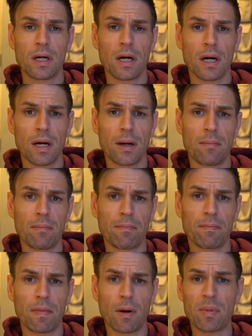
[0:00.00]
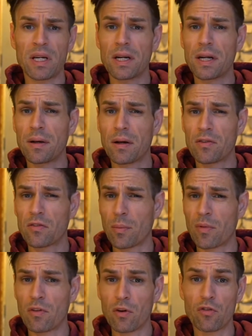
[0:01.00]
I'll be getting some
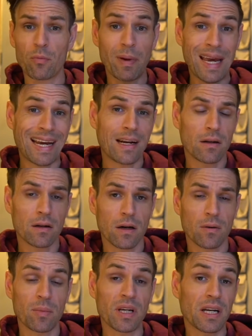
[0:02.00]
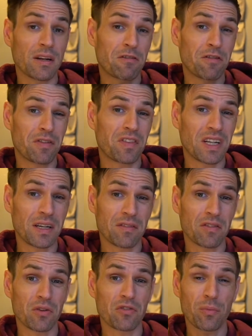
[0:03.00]
of those made. I'll be getting 15 of
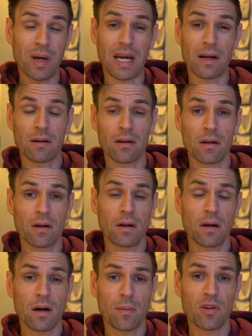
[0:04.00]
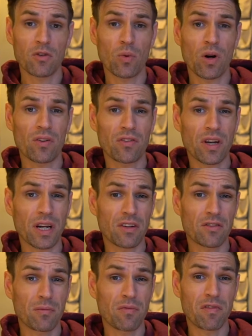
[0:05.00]
those made, as well as getting
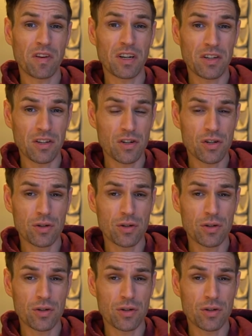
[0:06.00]
some vintage.